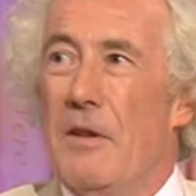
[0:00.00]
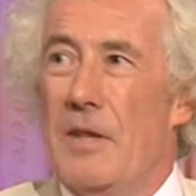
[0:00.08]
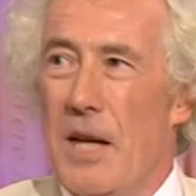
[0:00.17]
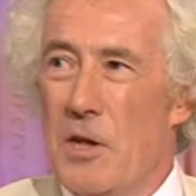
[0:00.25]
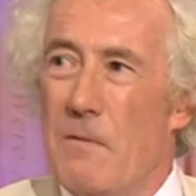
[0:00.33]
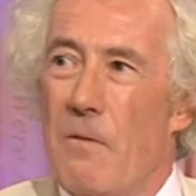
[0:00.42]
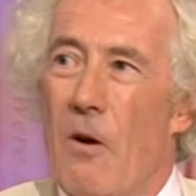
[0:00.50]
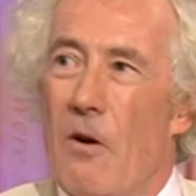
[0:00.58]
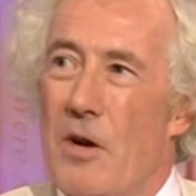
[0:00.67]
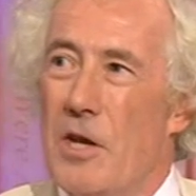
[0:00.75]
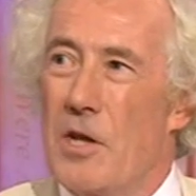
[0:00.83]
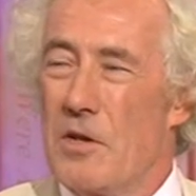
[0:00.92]
dense
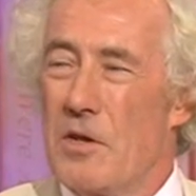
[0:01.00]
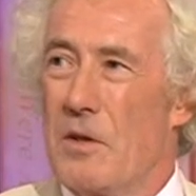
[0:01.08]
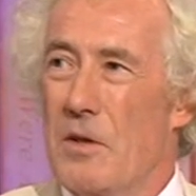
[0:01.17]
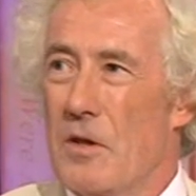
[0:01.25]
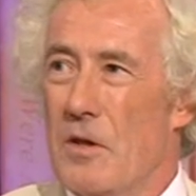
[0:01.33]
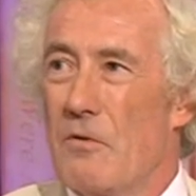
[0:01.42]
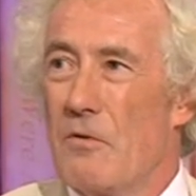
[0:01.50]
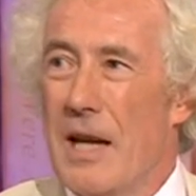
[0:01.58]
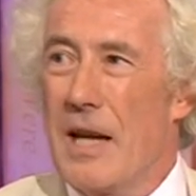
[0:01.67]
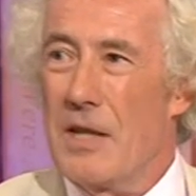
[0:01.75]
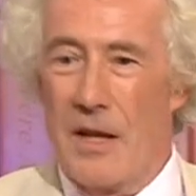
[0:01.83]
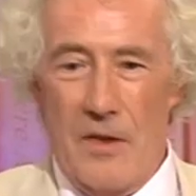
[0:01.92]
forest to the
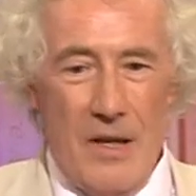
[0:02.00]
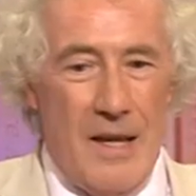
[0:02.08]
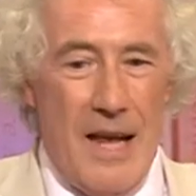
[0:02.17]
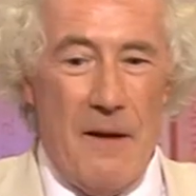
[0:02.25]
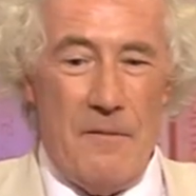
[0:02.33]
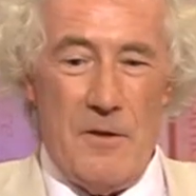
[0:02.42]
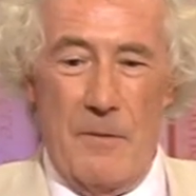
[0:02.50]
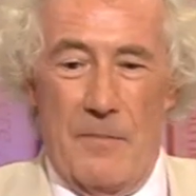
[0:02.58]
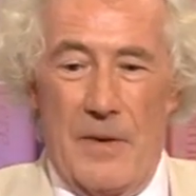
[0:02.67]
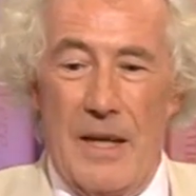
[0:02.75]
right and the left,